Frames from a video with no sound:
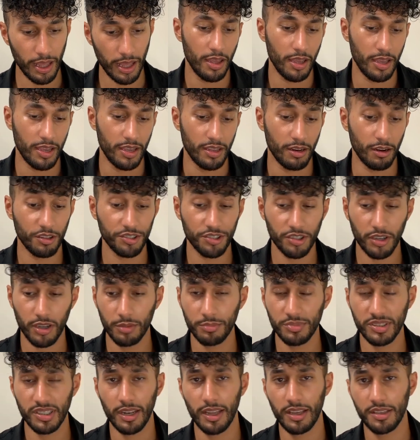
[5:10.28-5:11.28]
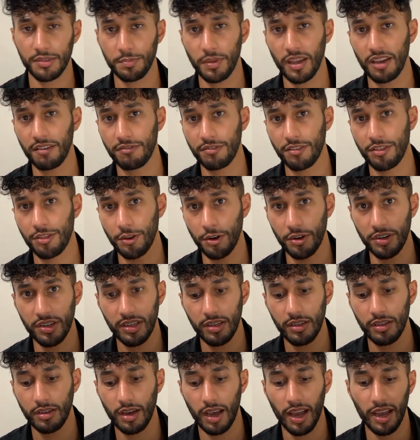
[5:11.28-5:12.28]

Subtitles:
It also comes in SPF 30.